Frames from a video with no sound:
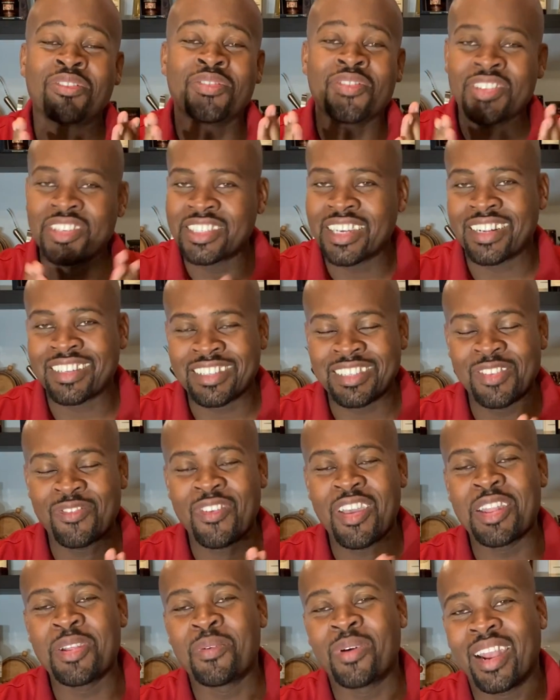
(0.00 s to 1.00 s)
even checked to see if
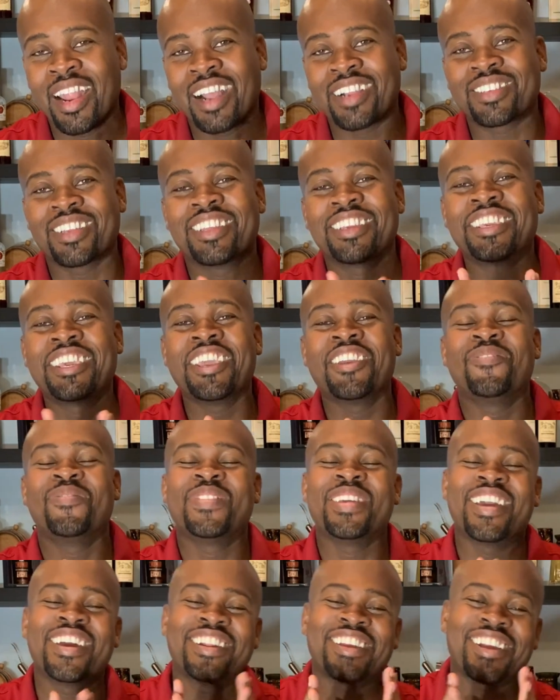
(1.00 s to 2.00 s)
anyone actually gave
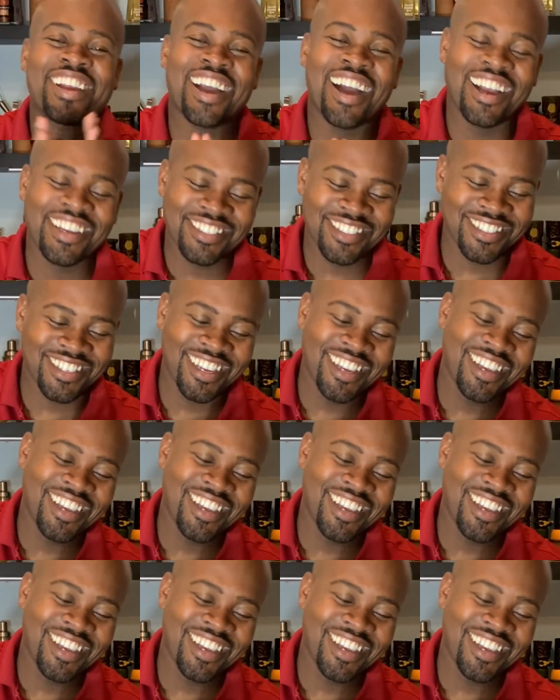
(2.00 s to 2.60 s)
me any cash.